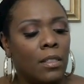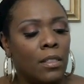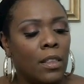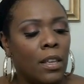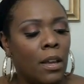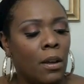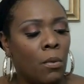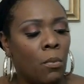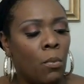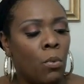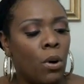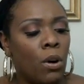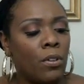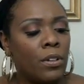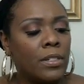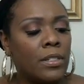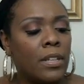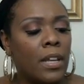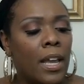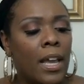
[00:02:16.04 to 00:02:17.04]
there
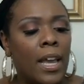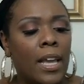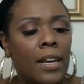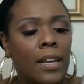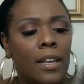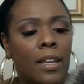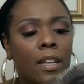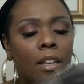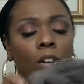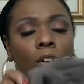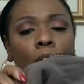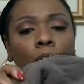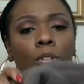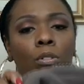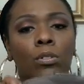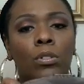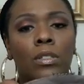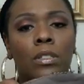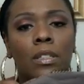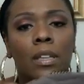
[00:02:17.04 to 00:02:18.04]
weren't any
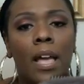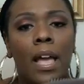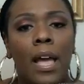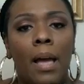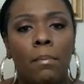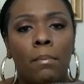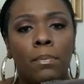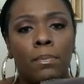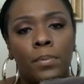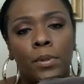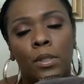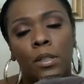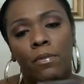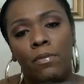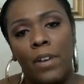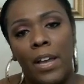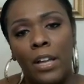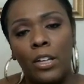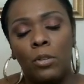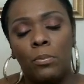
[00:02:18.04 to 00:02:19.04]
glueless caps
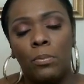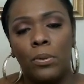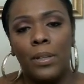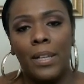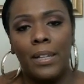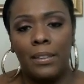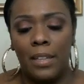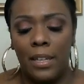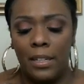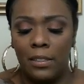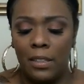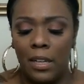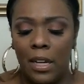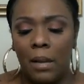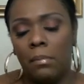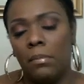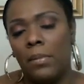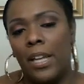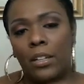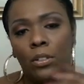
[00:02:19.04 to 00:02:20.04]
available at that
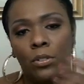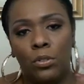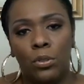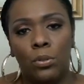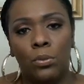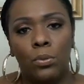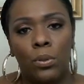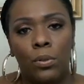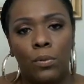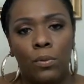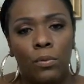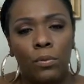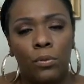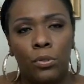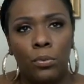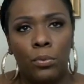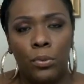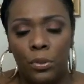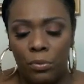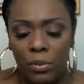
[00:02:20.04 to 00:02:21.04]
time, like two, or,
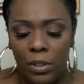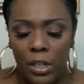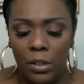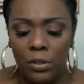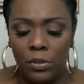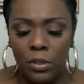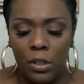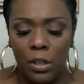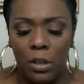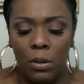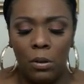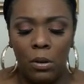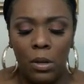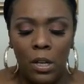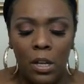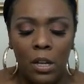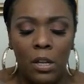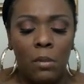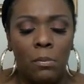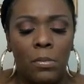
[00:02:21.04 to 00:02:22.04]
two and three years ago.
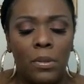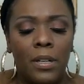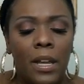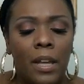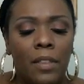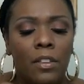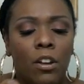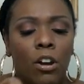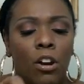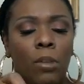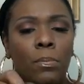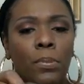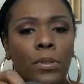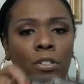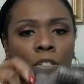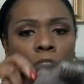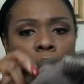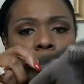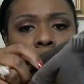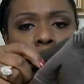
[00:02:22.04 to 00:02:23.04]
But now the RPG